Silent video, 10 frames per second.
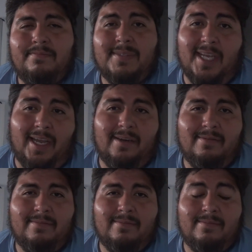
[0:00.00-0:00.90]
Sad.
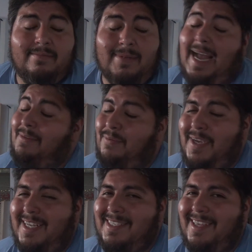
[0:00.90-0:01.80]
I have a
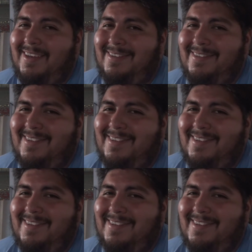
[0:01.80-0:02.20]
fiance though.